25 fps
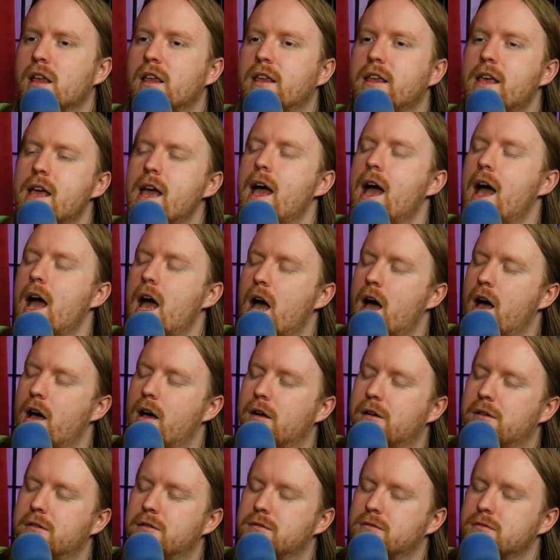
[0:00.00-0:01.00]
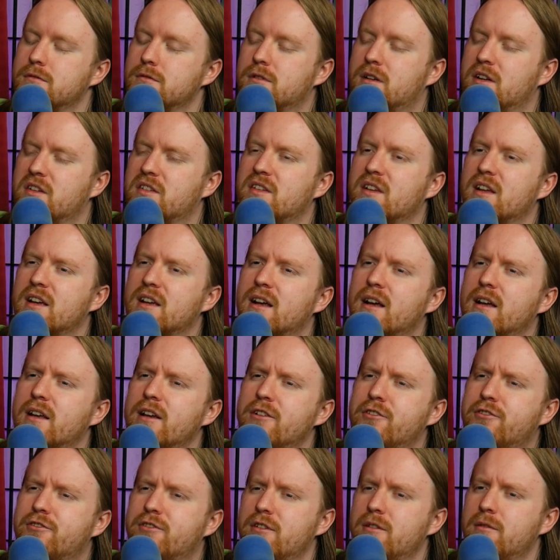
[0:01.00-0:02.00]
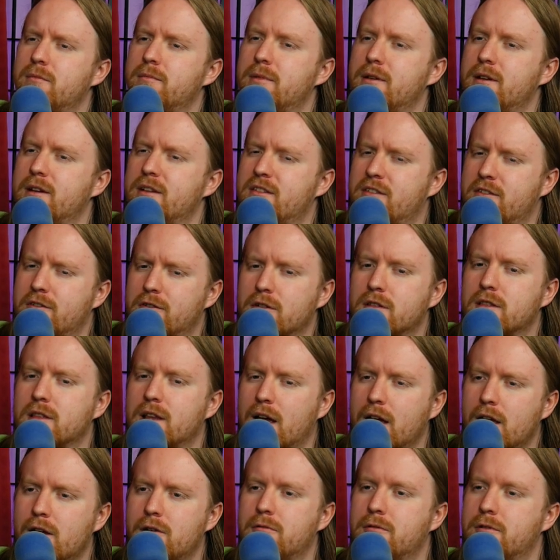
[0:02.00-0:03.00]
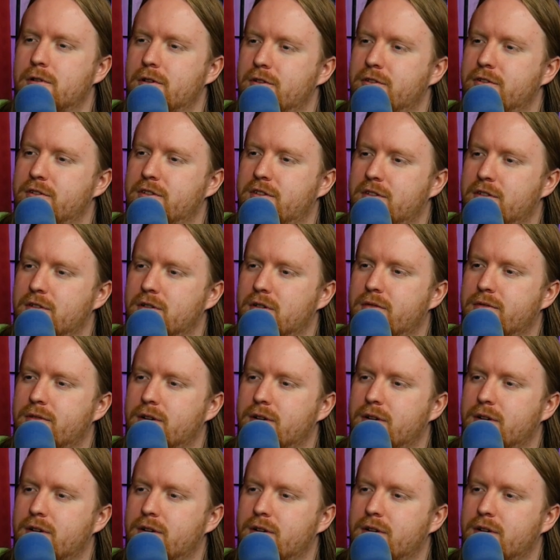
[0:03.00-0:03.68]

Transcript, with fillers: Yeah, because like shouldn't you shouldn't be. It's your be like- language. It's your